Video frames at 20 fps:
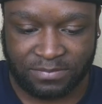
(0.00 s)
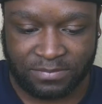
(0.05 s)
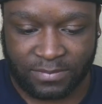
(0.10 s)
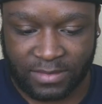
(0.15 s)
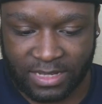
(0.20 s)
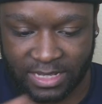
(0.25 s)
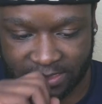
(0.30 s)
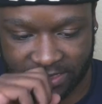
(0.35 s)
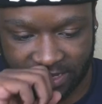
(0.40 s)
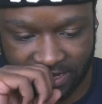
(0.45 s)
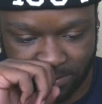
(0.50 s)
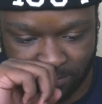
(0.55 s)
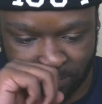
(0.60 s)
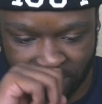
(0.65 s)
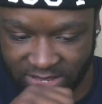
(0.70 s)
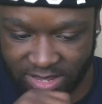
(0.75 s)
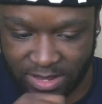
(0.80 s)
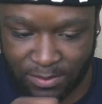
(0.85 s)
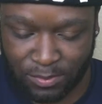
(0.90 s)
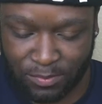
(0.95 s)
it's gonna
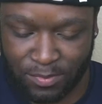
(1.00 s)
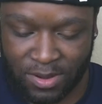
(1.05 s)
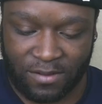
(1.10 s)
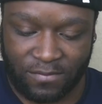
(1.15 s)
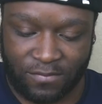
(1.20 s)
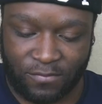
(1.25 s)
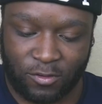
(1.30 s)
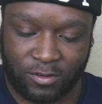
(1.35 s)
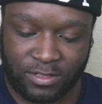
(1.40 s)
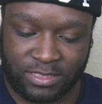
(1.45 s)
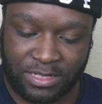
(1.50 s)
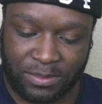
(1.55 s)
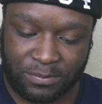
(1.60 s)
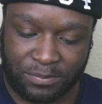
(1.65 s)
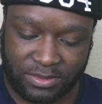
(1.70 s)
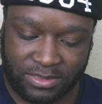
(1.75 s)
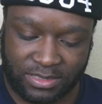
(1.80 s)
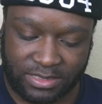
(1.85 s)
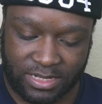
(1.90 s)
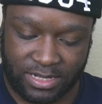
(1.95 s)
make up about
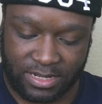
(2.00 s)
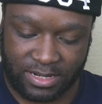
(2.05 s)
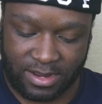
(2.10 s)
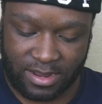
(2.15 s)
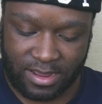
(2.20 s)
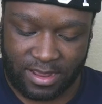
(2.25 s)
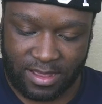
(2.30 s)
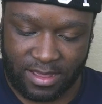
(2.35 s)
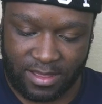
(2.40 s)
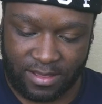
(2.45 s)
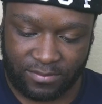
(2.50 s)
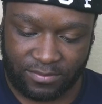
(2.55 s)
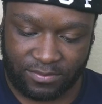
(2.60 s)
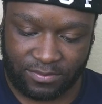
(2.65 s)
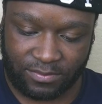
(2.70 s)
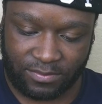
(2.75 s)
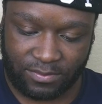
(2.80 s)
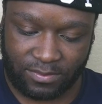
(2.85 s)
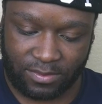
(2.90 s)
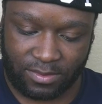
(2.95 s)
14% of
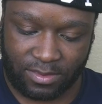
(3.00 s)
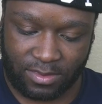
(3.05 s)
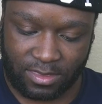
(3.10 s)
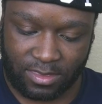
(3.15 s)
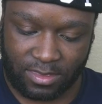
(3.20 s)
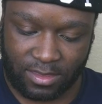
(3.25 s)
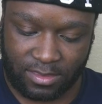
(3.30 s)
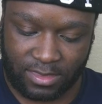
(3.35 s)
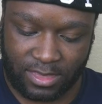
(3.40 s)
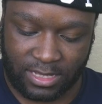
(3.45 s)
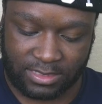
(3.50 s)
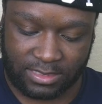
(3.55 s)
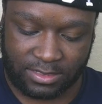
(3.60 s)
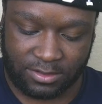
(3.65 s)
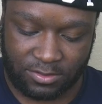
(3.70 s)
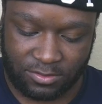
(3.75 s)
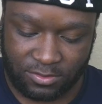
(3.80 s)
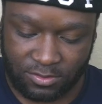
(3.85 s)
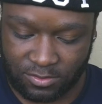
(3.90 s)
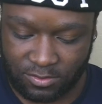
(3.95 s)
this
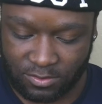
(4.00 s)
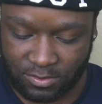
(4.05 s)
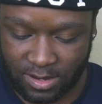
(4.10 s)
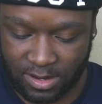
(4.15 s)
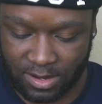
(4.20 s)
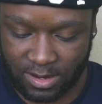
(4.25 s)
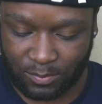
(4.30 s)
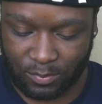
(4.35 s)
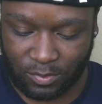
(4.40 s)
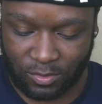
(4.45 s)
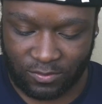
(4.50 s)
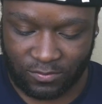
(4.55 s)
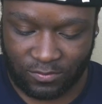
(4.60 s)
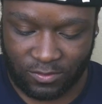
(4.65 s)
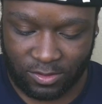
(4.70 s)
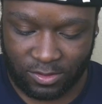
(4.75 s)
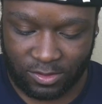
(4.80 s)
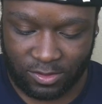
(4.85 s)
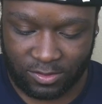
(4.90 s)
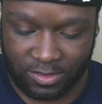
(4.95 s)
new
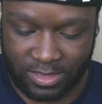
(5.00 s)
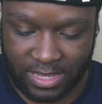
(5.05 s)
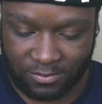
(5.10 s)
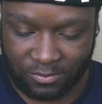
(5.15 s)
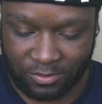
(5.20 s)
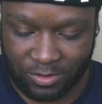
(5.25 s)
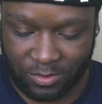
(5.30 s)
portfolio that we're